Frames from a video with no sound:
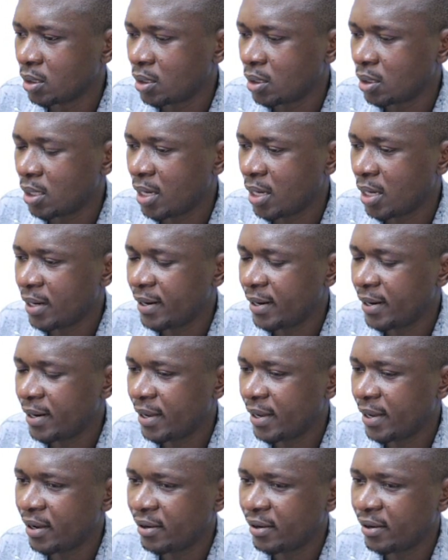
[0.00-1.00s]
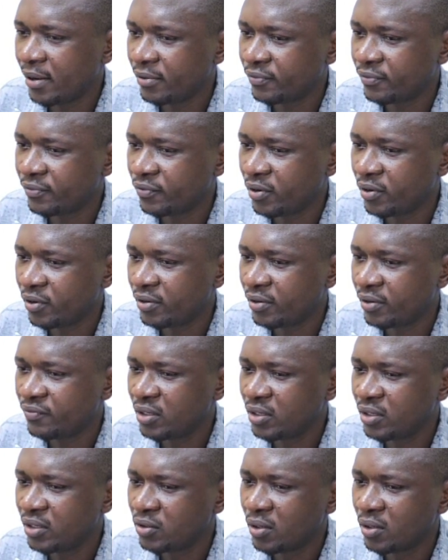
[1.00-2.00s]
And for
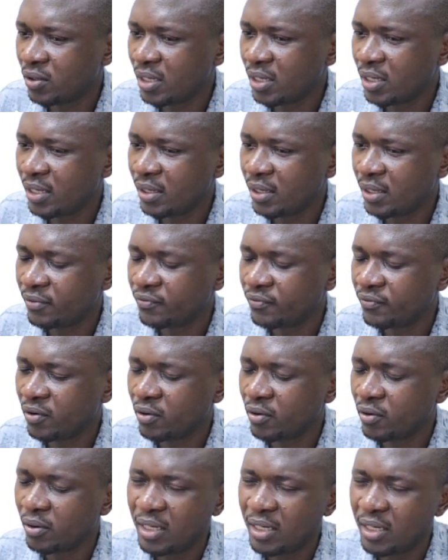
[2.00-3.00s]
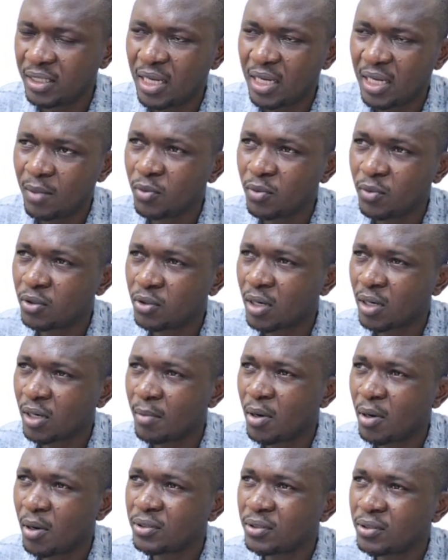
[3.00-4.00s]
inventory, for any time we talk
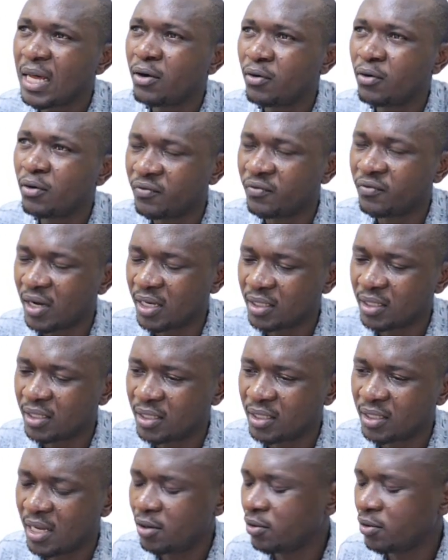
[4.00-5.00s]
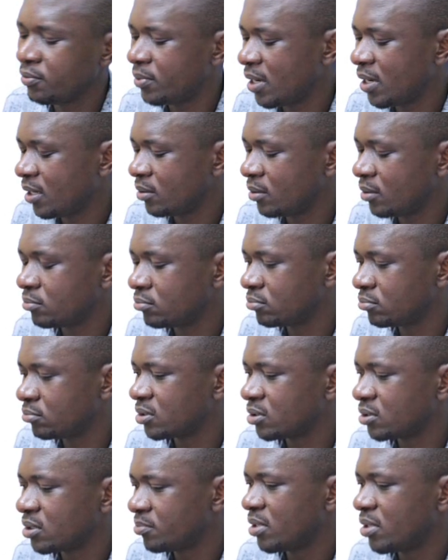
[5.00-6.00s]
about turnover
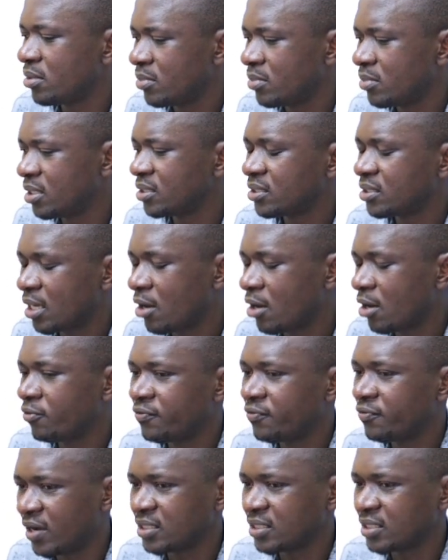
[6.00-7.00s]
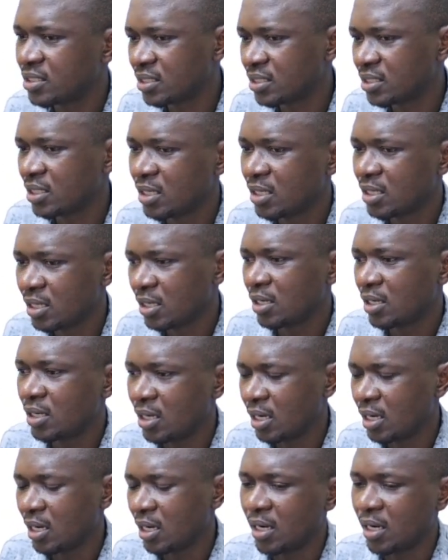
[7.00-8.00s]
simply means how fast
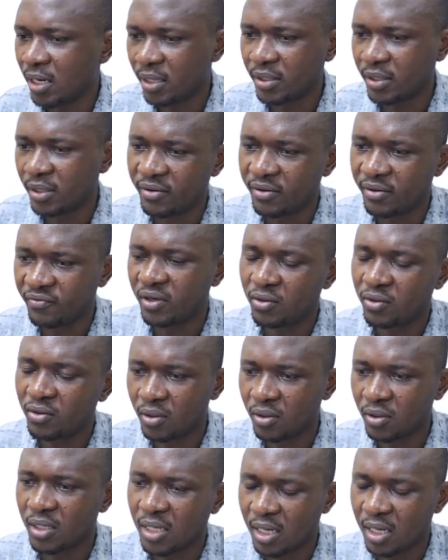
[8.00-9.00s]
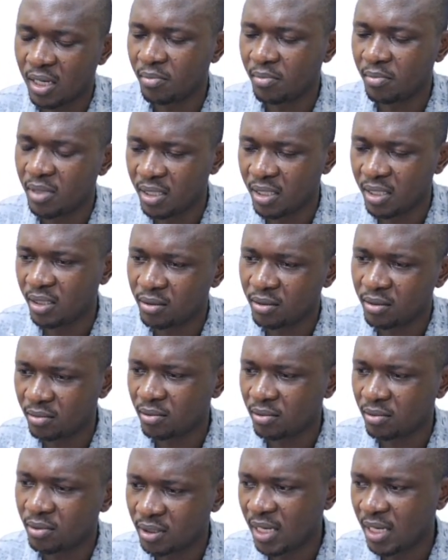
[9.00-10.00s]
the inventory can be
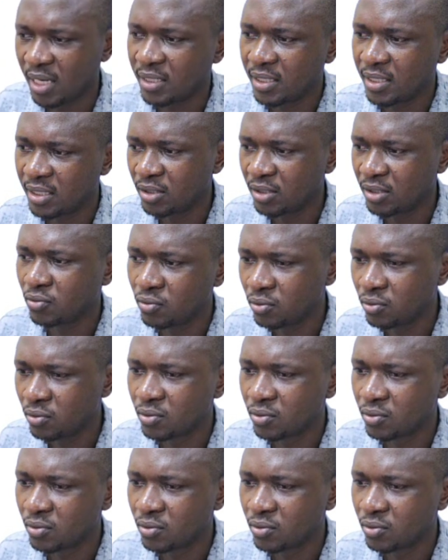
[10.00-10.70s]
turned into